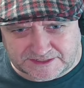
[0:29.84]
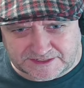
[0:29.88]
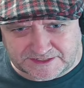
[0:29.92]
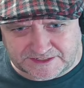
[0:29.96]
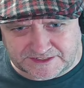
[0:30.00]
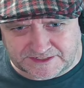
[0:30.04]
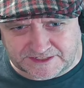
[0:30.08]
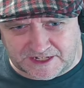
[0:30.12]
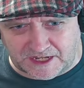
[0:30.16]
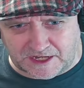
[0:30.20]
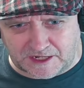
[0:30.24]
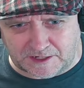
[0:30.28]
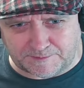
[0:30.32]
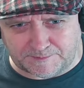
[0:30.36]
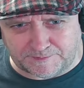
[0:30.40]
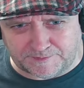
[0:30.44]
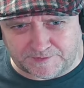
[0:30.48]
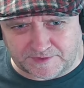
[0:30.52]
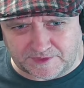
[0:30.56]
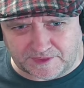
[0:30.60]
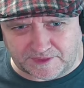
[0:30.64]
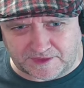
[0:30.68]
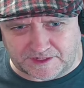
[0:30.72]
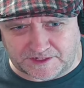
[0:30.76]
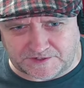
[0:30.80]
No,
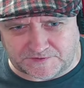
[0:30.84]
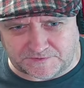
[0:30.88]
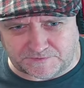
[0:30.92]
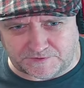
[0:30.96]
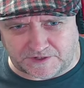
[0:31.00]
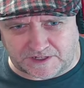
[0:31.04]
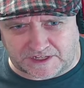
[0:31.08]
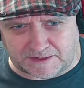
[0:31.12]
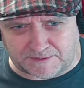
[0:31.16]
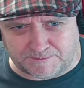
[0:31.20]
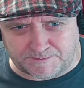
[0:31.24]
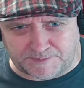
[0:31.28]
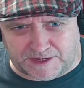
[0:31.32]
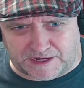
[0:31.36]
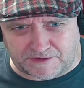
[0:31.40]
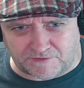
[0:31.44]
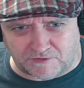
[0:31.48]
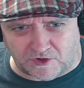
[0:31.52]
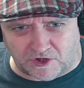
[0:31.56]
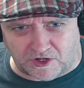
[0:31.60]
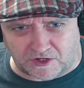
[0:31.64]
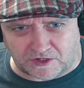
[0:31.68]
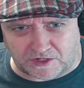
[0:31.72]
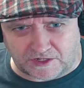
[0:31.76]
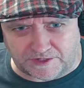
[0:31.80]
it's freaking
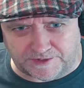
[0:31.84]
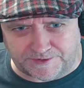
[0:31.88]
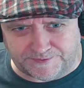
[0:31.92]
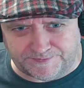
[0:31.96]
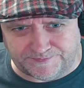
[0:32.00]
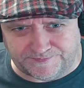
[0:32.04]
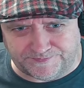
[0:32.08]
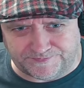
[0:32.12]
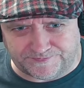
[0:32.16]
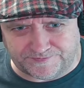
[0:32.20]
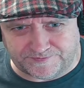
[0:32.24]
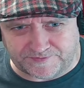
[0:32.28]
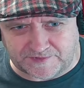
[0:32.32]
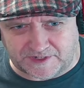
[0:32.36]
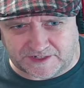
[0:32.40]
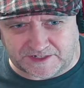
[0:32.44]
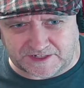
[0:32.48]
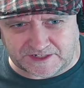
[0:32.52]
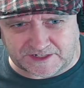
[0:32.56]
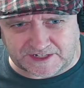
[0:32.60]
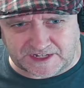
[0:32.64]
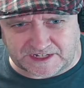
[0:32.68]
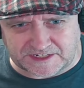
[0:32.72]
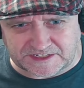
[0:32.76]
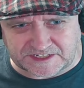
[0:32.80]
bedrock. I
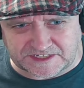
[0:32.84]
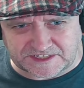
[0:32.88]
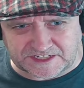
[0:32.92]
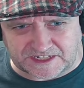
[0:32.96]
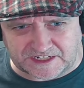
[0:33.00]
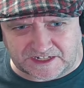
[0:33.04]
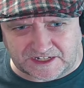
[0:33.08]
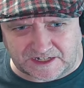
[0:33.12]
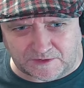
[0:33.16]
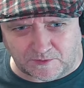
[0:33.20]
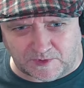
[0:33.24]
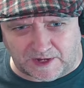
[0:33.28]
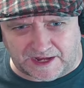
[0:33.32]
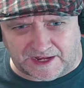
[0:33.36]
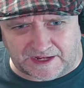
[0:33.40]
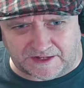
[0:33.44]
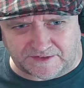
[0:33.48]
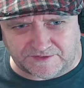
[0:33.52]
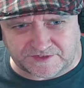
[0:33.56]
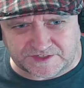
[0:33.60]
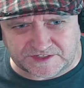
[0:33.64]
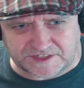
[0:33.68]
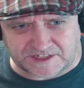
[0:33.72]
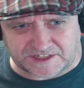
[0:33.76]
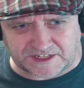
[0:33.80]
didn't get to see any
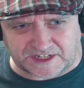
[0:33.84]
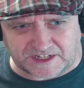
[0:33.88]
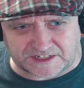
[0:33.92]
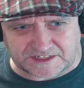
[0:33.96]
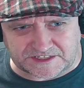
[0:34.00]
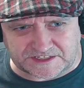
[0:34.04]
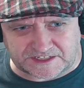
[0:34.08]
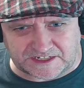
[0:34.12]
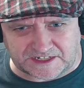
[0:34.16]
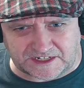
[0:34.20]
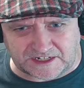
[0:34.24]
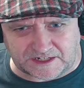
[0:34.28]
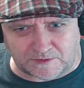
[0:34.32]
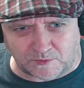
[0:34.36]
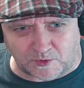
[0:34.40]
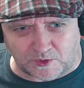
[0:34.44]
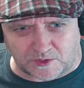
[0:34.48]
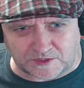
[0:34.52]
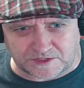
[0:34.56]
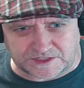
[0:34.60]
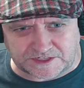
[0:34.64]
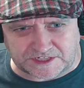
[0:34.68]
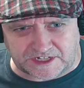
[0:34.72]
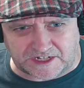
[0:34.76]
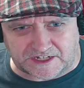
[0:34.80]
waves, didn't get to see any
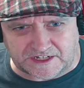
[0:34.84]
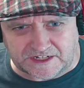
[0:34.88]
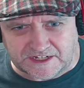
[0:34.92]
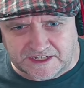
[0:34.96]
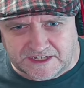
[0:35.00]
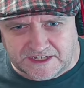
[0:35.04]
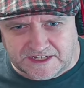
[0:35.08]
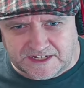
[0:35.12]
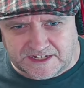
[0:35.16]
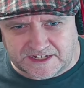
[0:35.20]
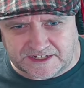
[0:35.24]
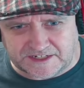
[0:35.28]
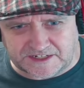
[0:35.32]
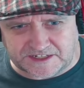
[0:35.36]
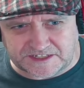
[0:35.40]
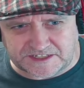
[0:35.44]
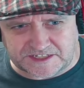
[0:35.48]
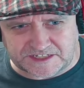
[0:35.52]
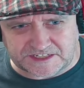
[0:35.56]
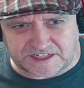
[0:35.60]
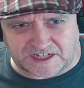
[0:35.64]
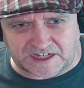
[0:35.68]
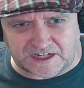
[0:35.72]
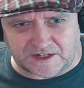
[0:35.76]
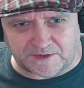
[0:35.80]
water, and this
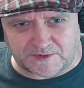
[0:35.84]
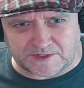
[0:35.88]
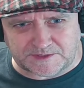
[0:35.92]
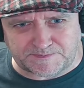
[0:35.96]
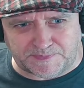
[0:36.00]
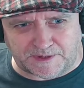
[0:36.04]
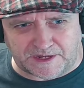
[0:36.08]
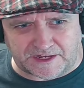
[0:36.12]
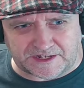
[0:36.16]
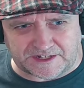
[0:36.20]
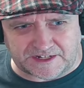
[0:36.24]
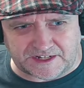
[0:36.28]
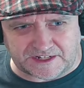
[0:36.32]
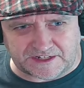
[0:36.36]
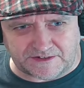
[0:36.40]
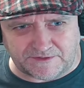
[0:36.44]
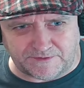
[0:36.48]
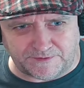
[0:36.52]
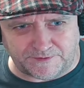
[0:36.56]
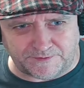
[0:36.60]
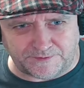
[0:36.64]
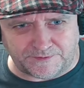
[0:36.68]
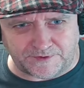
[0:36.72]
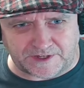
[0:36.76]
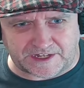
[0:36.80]
is the lowest part I can
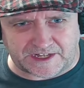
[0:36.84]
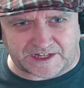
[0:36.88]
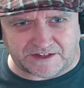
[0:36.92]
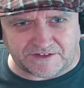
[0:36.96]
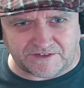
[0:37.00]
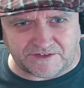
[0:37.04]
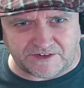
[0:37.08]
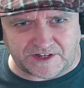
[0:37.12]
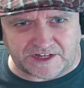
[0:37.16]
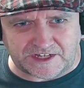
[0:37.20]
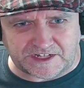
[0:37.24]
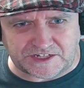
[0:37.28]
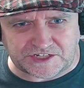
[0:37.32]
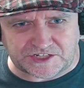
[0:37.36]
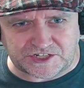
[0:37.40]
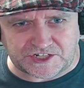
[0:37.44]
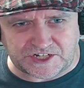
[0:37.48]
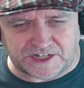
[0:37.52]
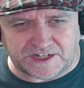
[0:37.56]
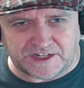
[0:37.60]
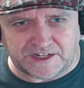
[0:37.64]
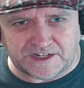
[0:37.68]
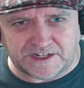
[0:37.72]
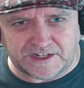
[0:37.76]
freaking reach.